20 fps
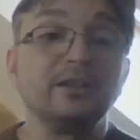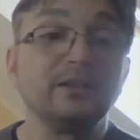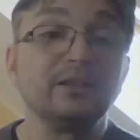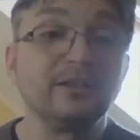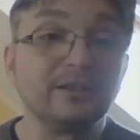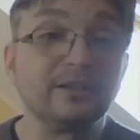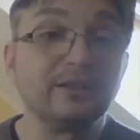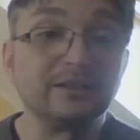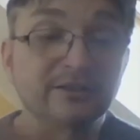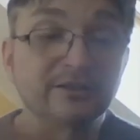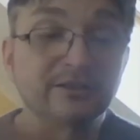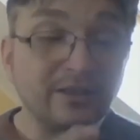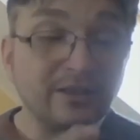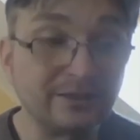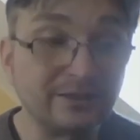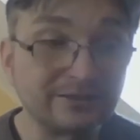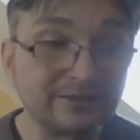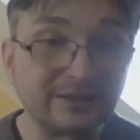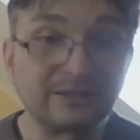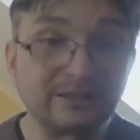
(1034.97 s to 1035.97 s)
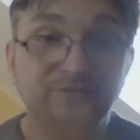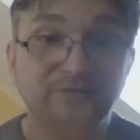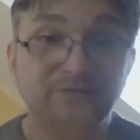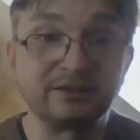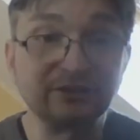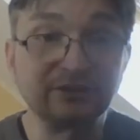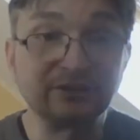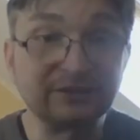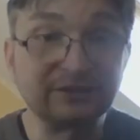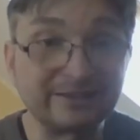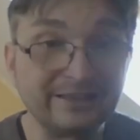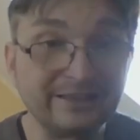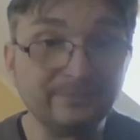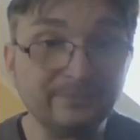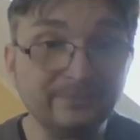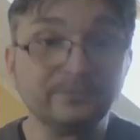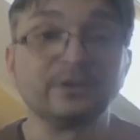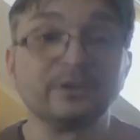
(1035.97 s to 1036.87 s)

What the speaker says: is conserved, is the same,